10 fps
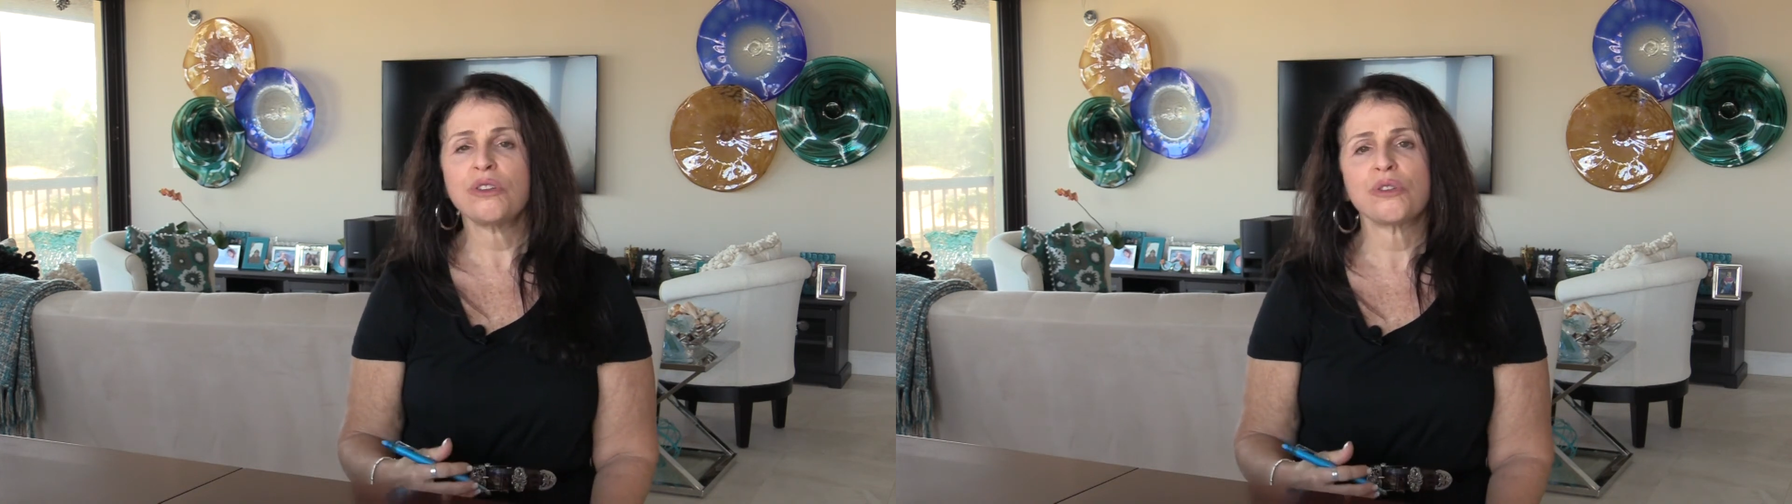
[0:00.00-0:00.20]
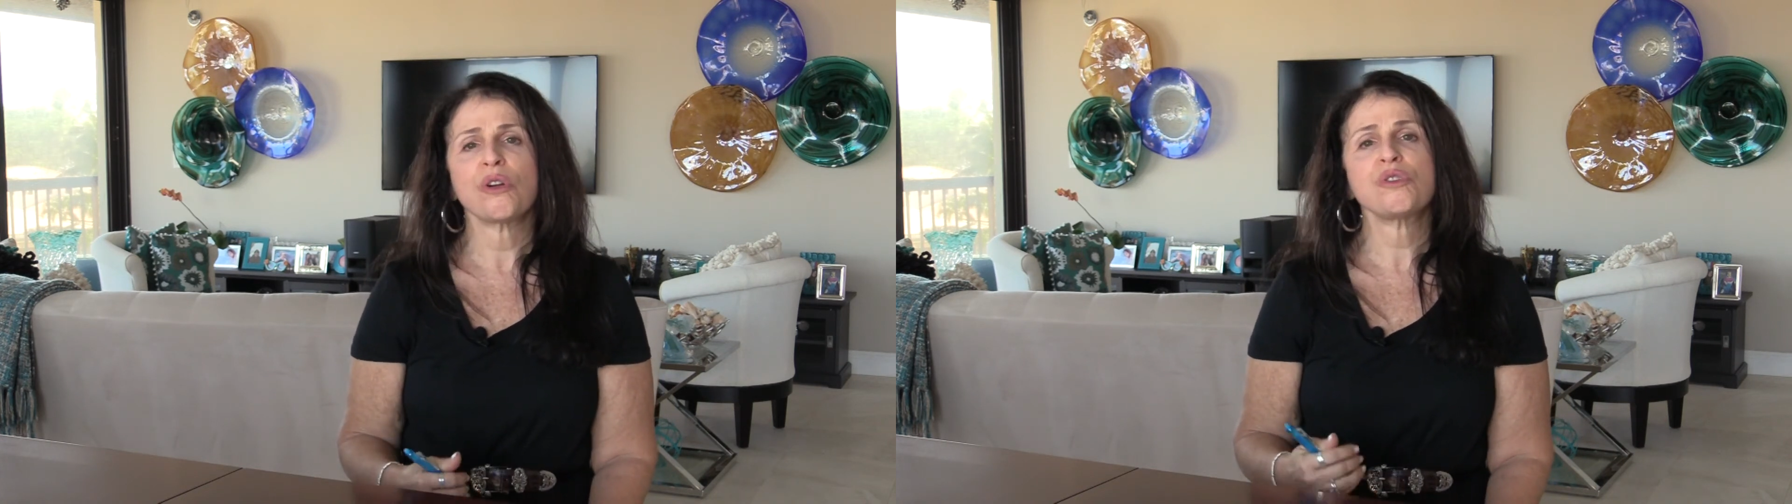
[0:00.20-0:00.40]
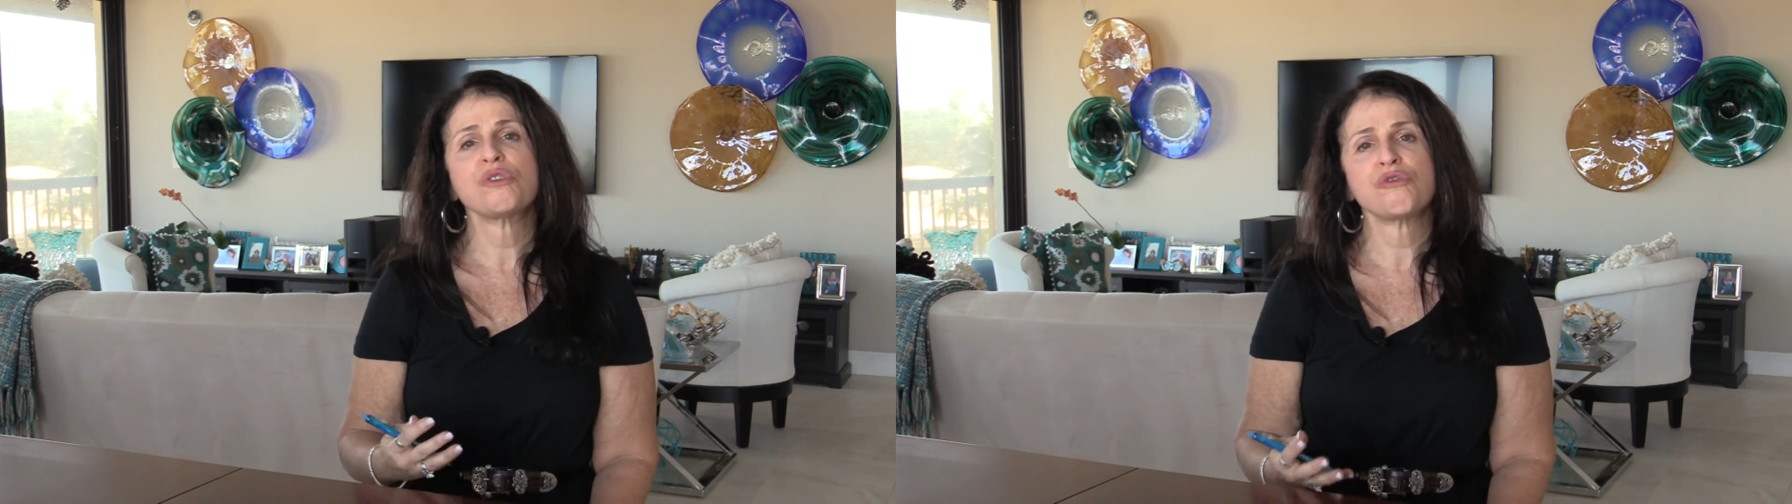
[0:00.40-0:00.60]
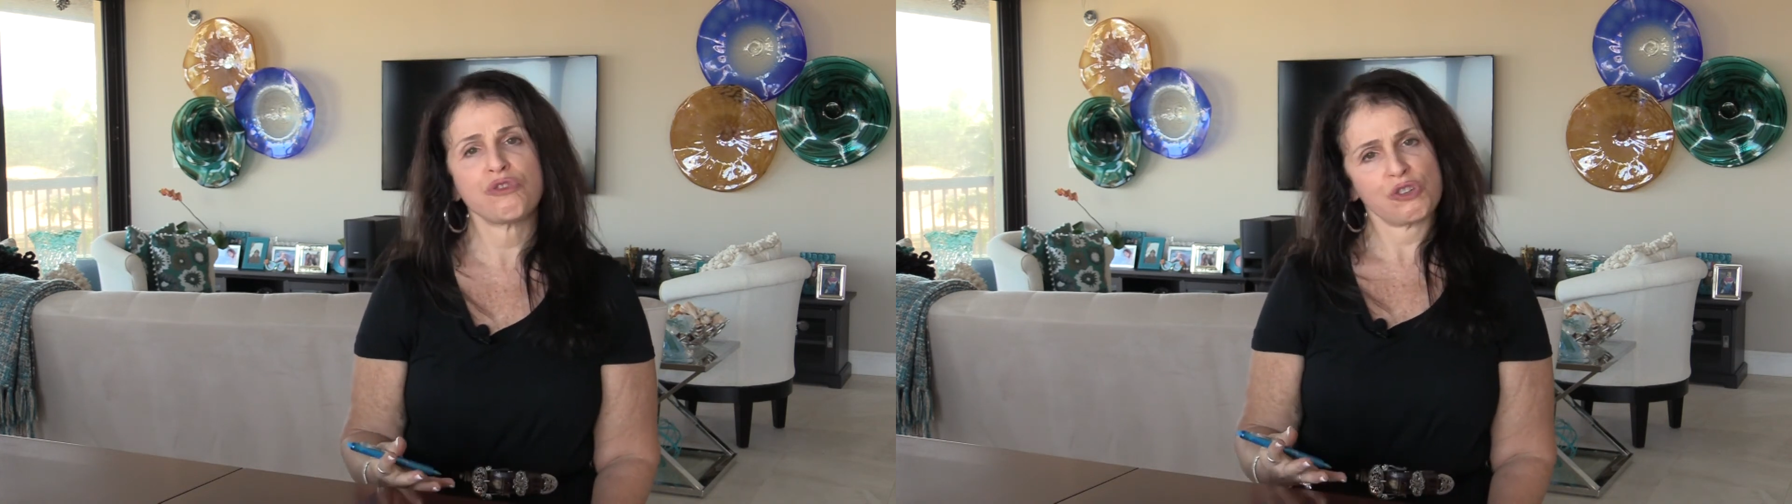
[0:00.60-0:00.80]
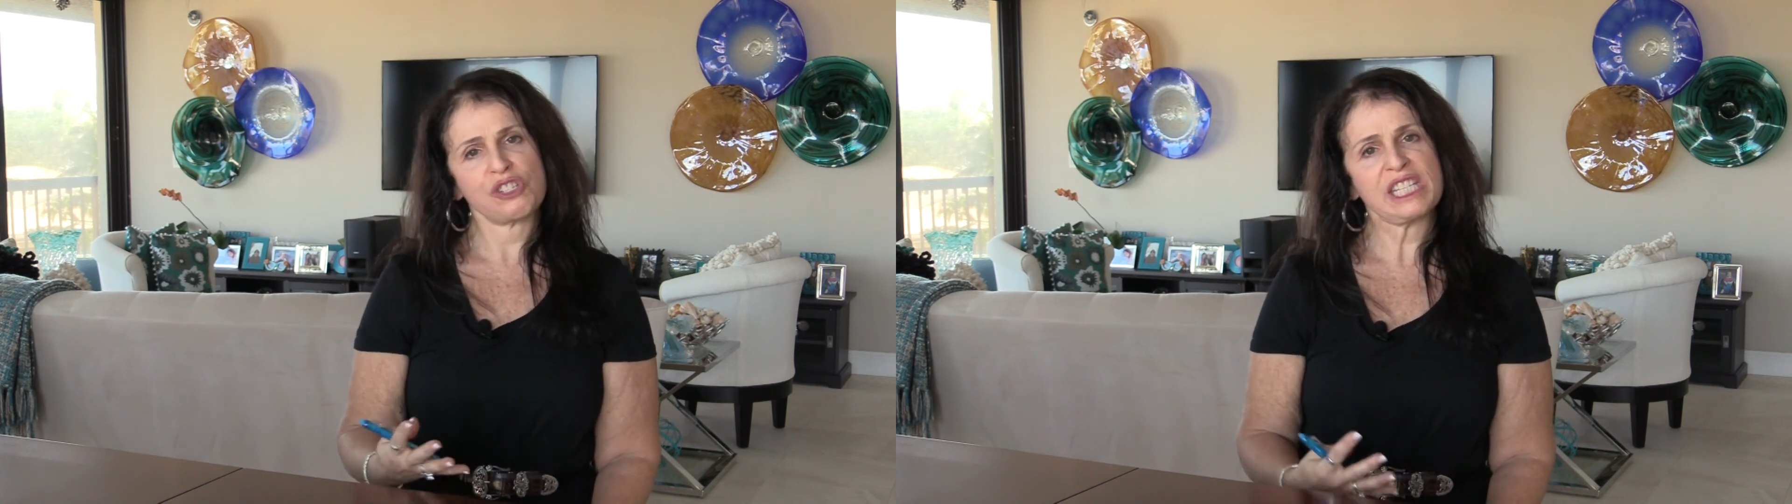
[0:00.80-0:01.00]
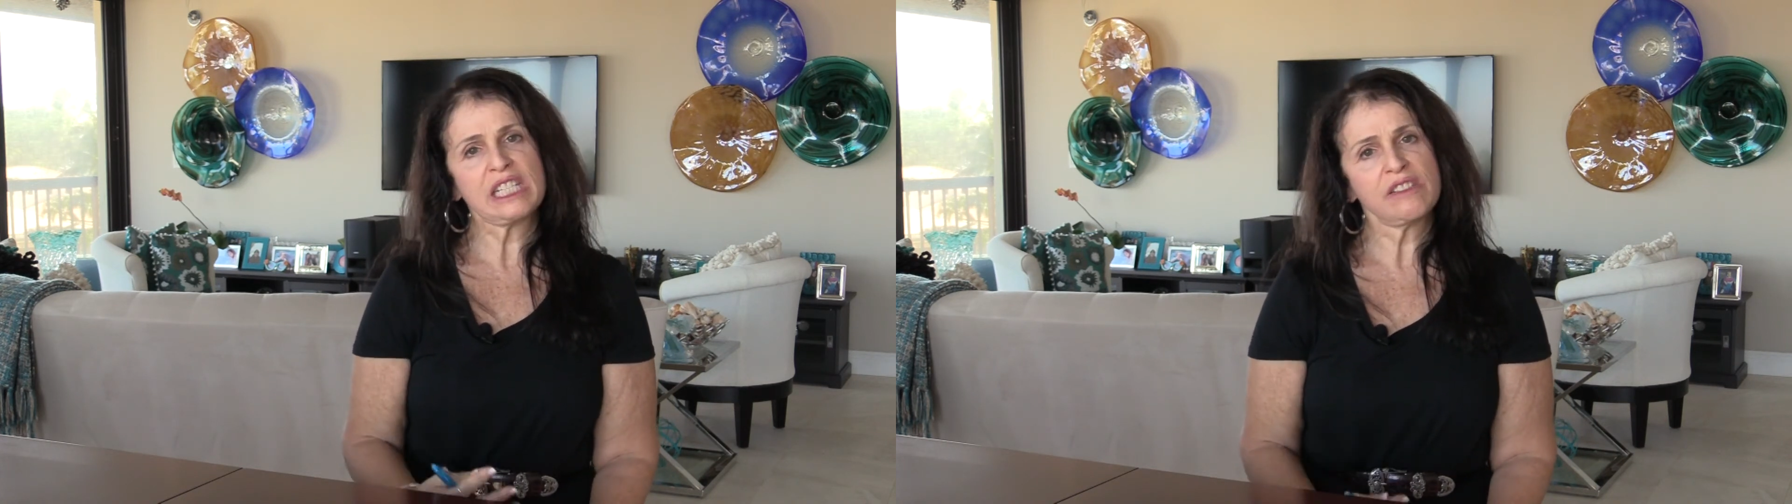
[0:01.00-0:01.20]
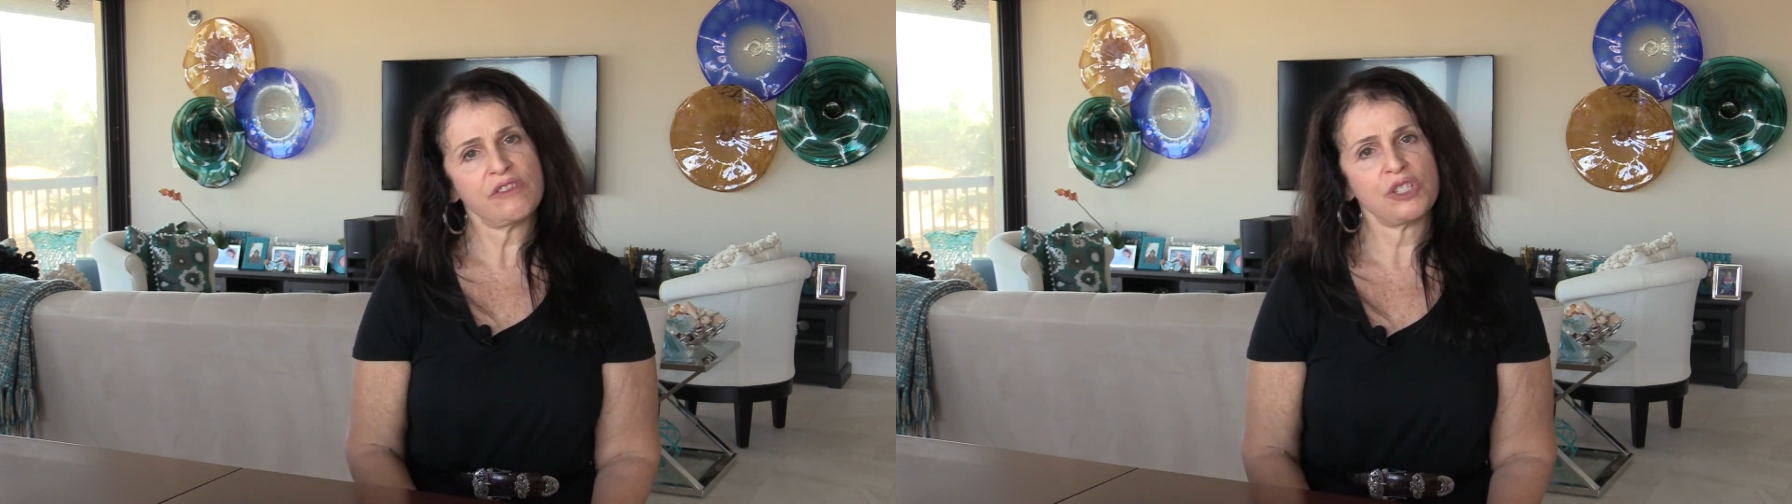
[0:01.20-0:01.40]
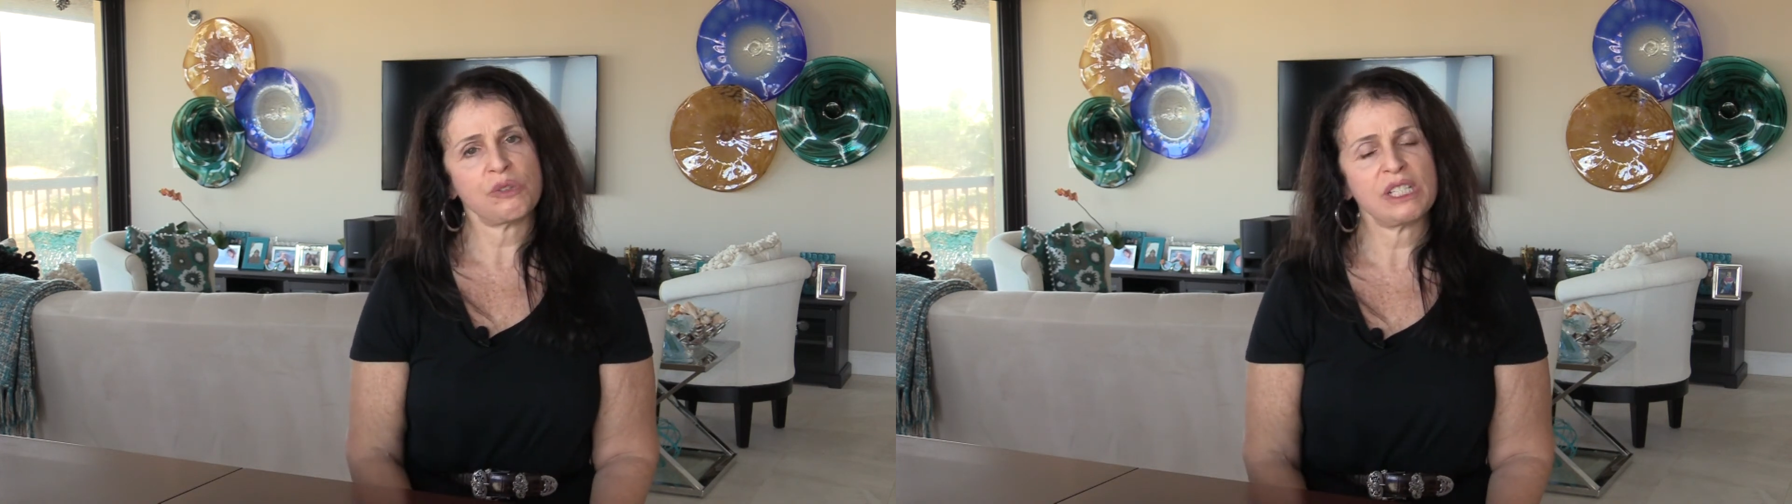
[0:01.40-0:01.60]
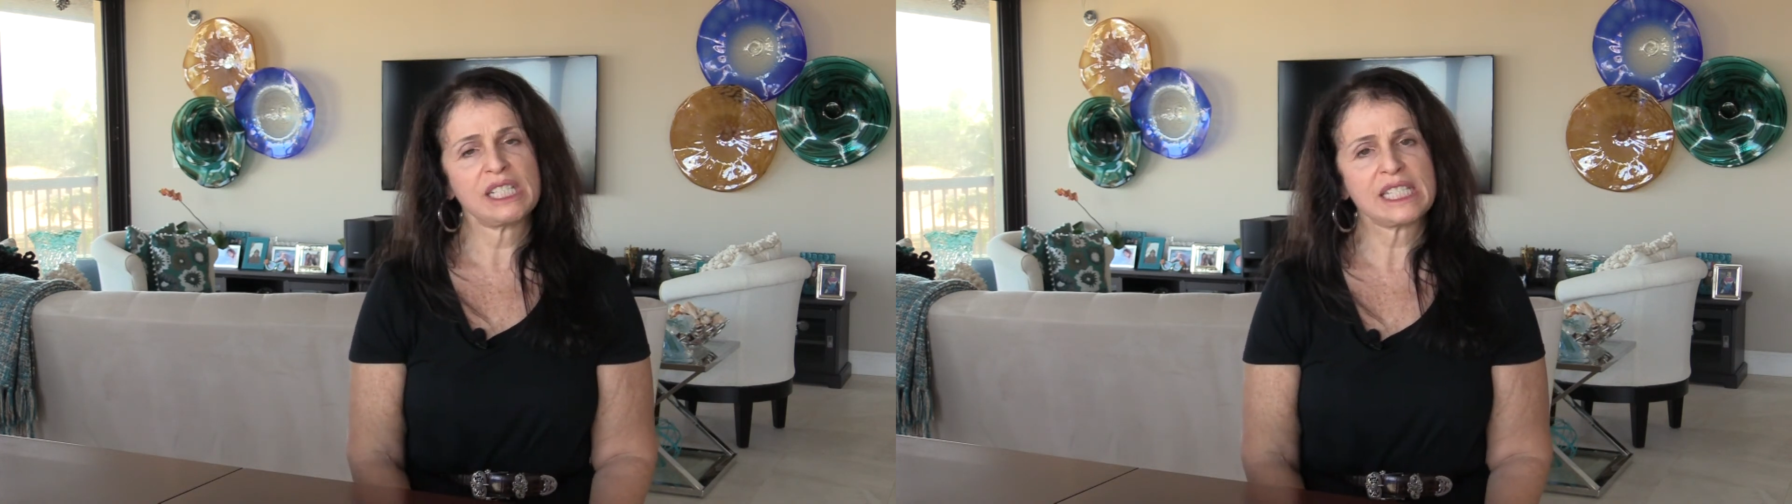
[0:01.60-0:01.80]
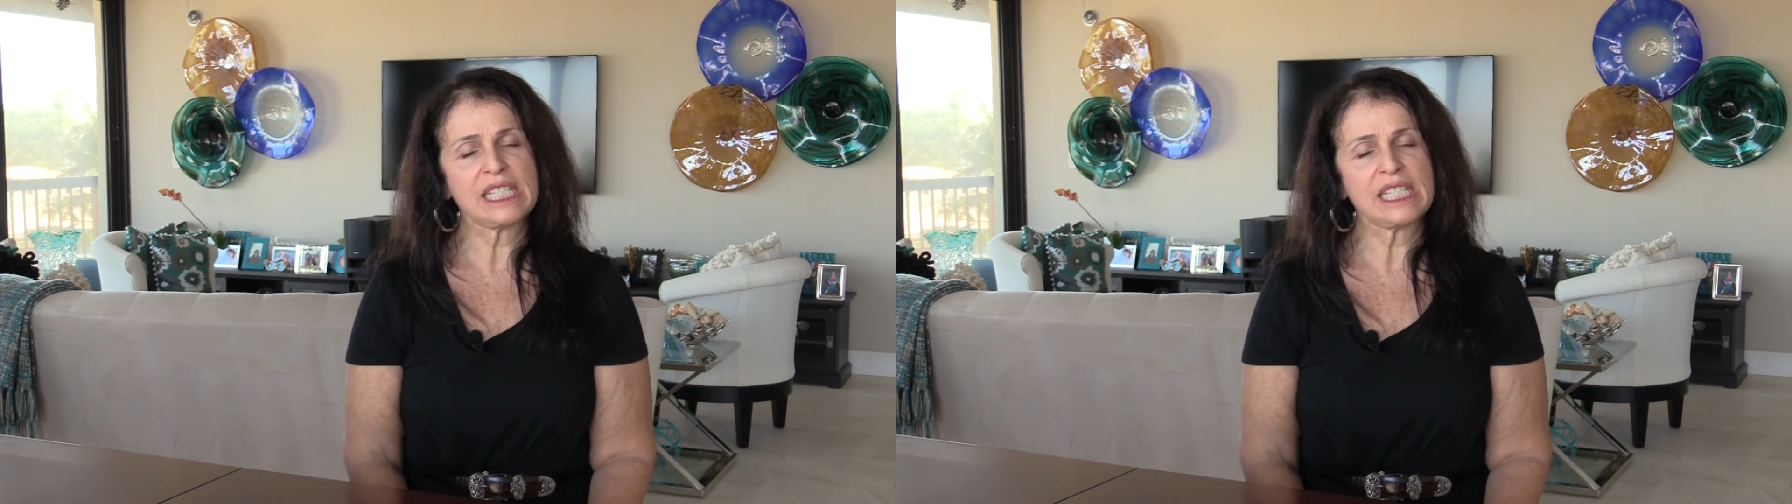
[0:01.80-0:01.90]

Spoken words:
neurodiverse individuals